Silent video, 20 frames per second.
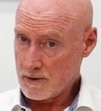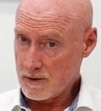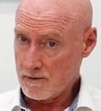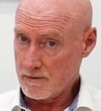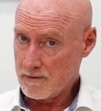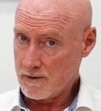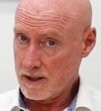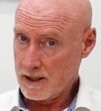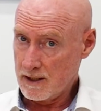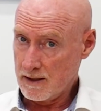
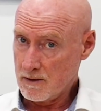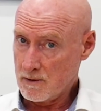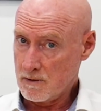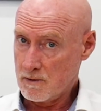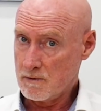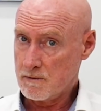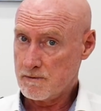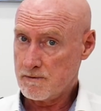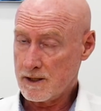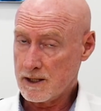of the
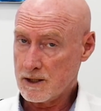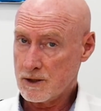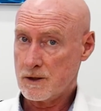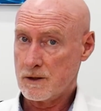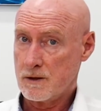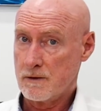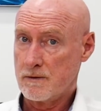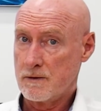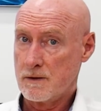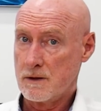core
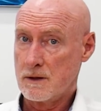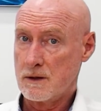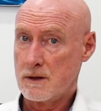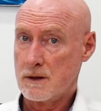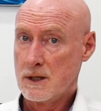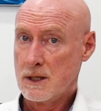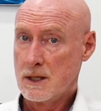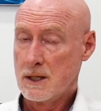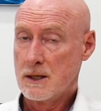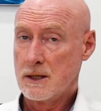function of the
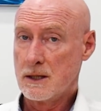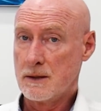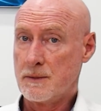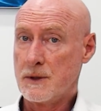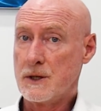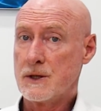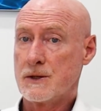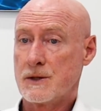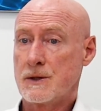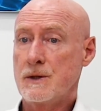
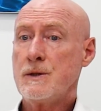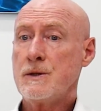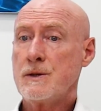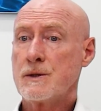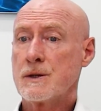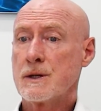business,